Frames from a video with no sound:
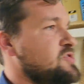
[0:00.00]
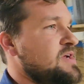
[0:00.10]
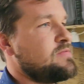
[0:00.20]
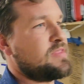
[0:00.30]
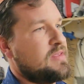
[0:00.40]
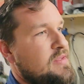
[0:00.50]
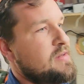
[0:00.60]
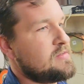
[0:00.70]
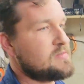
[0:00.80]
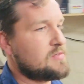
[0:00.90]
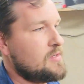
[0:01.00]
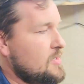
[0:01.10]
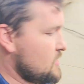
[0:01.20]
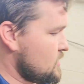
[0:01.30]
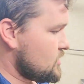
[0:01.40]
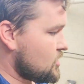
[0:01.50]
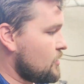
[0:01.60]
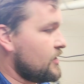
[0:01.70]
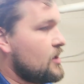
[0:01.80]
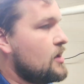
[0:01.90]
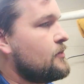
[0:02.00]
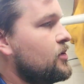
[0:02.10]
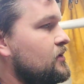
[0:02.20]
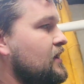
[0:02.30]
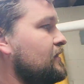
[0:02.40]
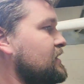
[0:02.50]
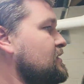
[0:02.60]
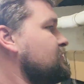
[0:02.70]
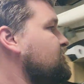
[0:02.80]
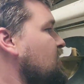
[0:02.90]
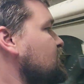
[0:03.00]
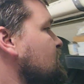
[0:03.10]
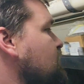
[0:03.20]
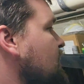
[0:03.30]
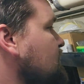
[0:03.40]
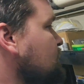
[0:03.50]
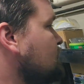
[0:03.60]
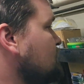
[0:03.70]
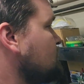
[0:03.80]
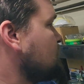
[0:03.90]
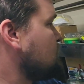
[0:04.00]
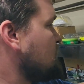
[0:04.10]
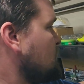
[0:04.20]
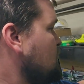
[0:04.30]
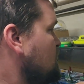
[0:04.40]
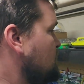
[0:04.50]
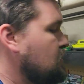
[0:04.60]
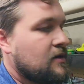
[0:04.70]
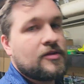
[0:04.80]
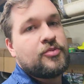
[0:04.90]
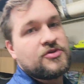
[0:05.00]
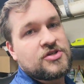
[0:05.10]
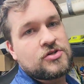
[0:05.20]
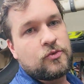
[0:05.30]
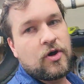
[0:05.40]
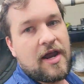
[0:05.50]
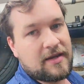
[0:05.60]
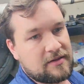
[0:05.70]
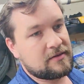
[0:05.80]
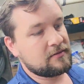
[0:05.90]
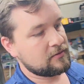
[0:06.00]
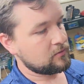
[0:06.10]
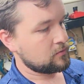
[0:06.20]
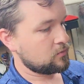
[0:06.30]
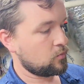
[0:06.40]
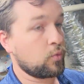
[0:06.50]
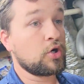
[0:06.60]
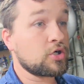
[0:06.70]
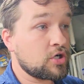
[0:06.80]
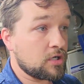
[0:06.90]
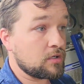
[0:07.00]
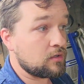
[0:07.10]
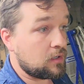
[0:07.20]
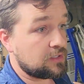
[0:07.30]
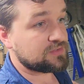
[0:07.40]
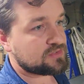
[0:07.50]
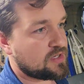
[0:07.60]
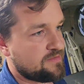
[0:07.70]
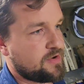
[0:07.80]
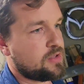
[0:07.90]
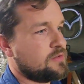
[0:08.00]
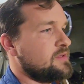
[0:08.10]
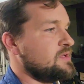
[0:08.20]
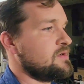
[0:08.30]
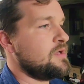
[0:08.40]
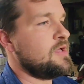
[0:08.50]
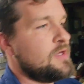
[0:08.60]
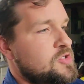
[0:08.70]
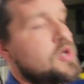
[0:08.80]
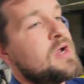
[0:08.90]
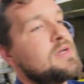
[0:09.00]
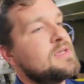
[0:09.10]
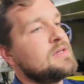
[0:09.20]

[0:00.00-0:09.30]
just everything that is coming up now that I'm finally back in the position where I can work on stuff other than trying to